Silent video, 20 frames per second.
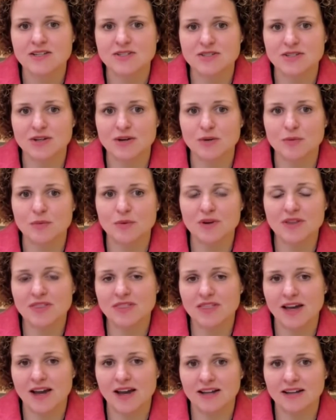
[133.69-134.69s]
So with
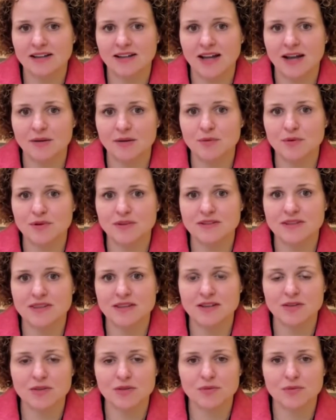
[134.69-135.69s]
that, I would
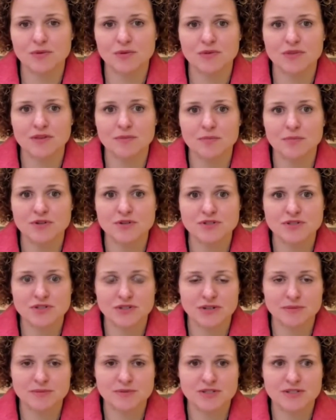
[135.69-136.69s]
think through the
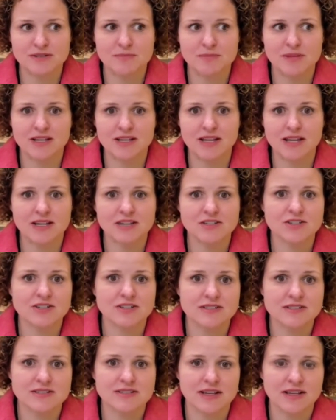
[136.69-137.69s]
prescription
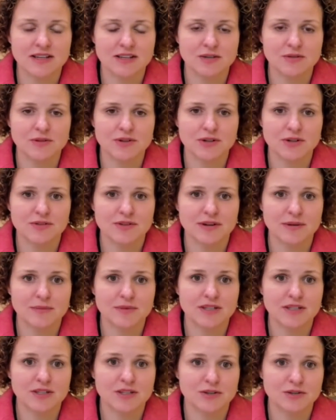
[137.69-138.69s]
medications that you and your family
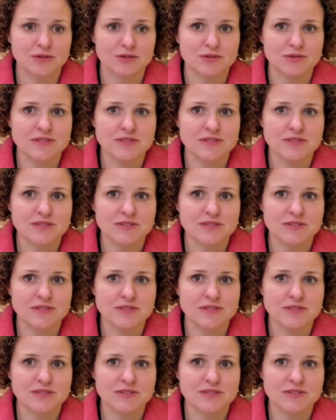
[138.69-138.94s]
use,